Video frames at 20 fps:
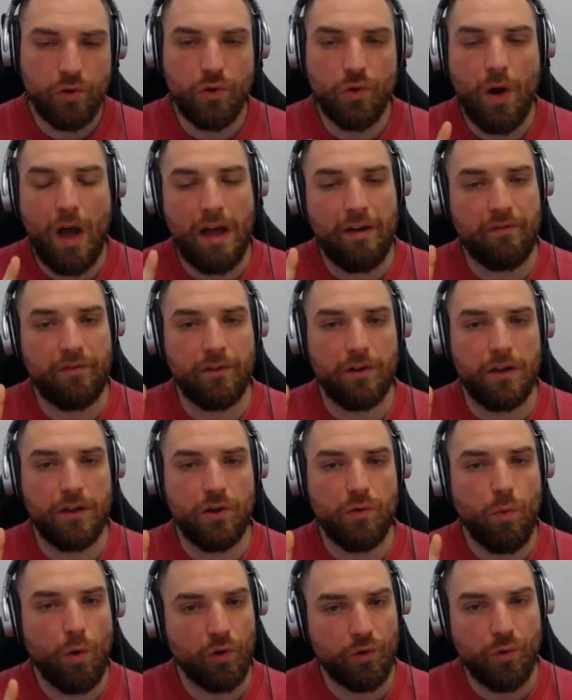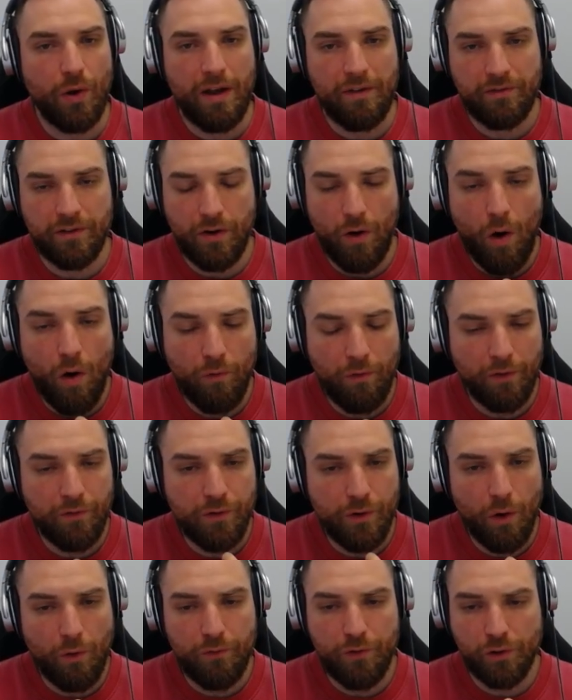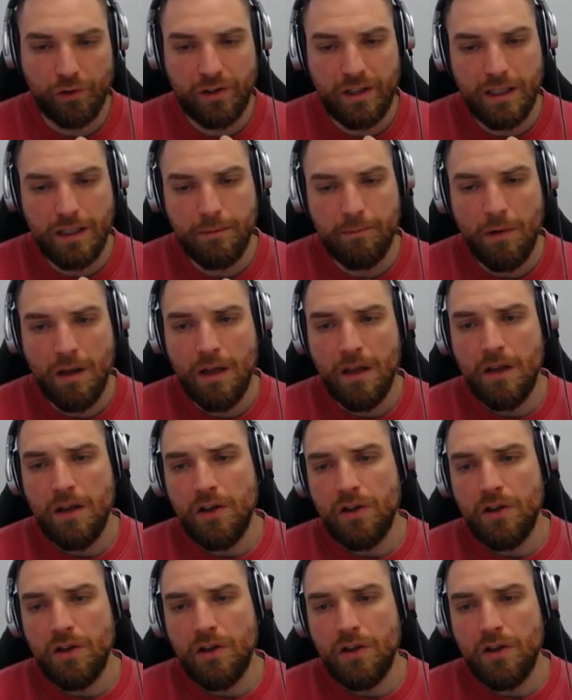You want to have an overview of your team.